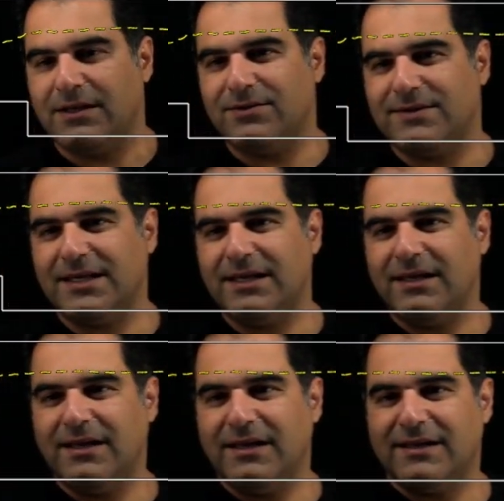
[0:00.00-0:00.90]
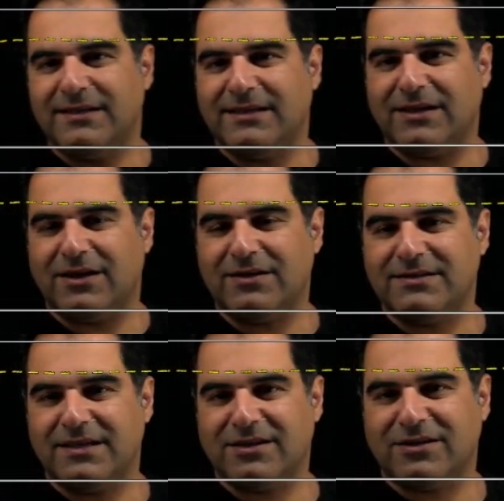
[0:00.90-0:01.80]
you see, the
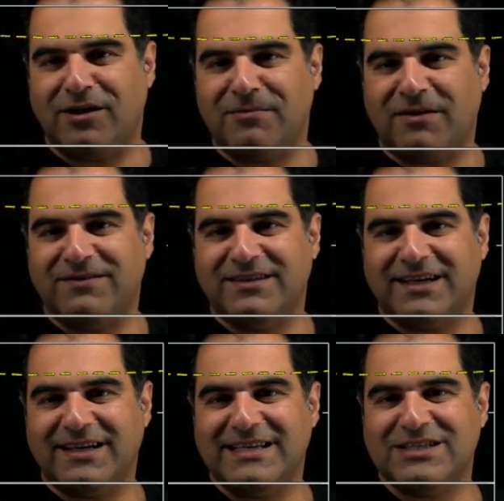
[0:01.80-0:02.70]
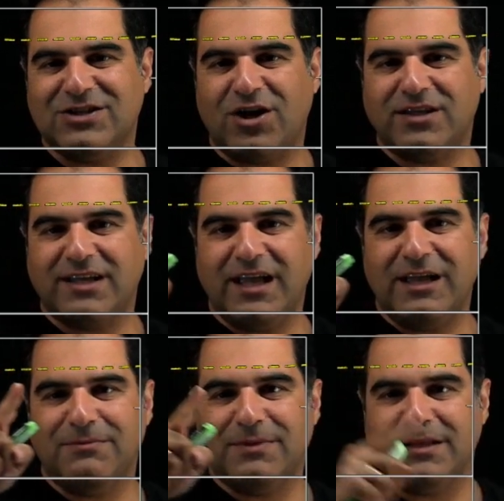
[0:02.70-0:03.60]
unscented Kalman filter is not
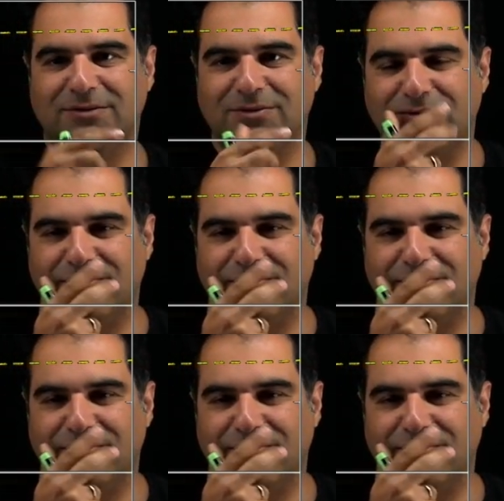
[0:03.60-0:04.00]
able to